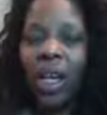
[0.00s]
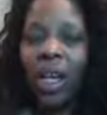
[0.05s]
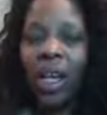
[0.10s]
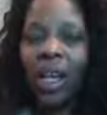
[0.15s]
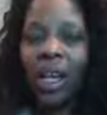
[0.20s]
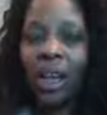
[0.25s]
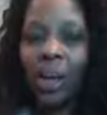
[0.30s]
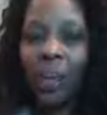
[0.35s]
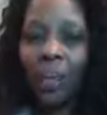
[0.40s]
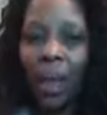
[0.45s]

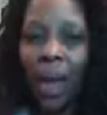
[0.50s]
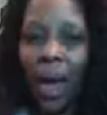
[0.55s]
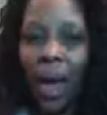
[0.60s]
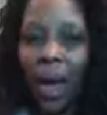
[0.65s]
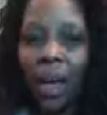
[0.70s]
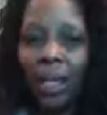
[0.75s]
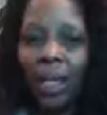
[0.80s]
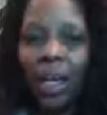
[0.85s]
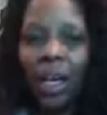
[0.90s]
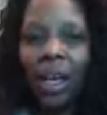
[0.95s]
in the
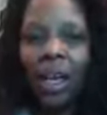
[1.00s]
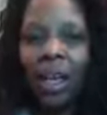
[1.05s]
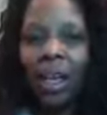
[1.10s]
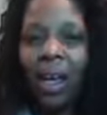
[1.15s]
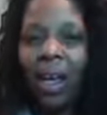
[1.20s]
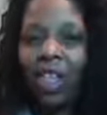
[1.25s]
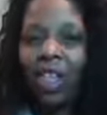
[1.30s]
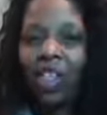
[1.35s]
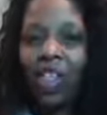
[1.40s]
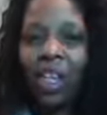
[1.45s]
past,
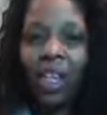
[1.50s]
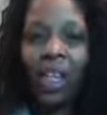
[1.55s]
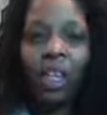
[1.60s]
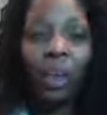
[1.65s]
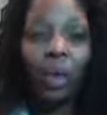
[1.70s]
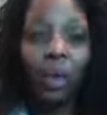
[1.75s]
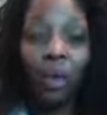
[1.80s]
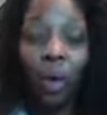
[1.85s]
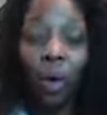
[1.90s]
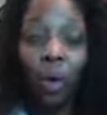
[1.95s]
like
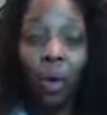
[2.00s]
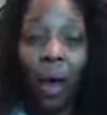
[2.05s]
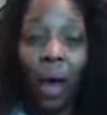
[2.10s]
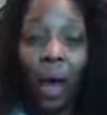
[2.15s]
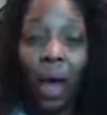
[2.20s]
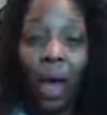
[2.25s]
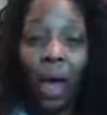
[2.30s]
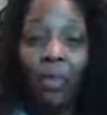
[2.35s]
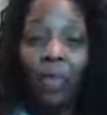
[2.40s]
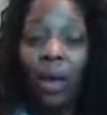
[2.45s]
cheating on your
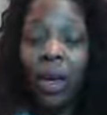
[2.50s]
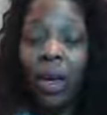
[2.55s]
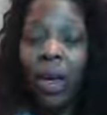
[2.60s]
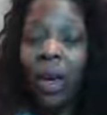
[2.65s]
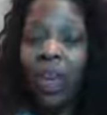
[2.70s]
wife,